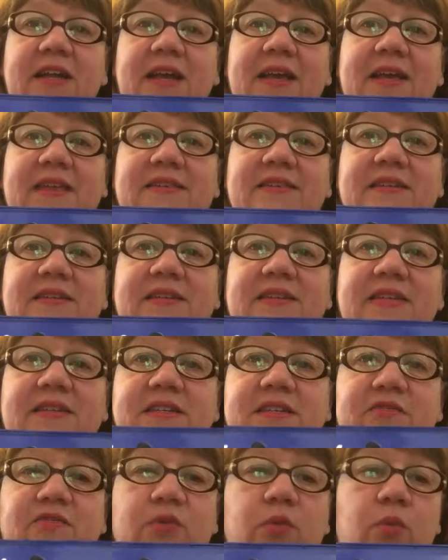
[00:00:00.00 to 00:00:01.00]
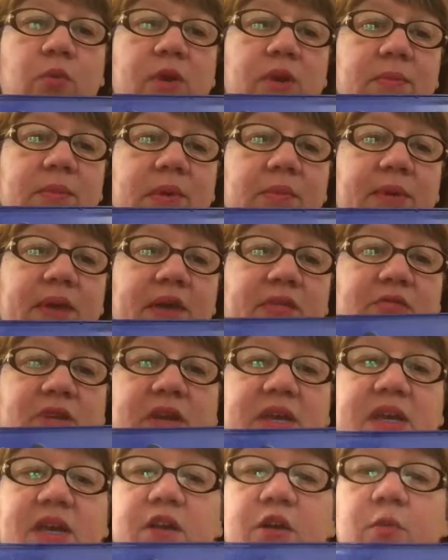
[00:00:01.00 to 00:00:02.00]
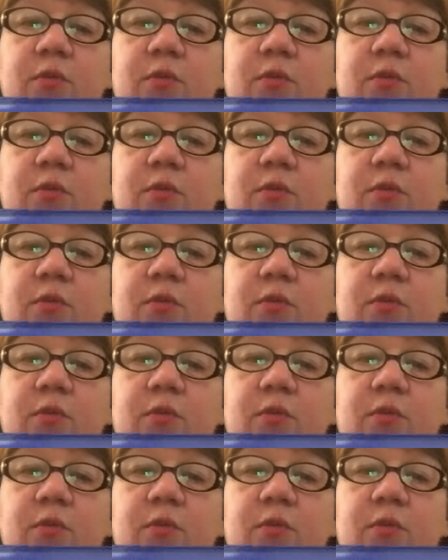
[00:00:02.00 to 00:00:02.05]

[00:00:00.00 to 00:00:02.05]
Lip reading: I guess they did a different one maybe every year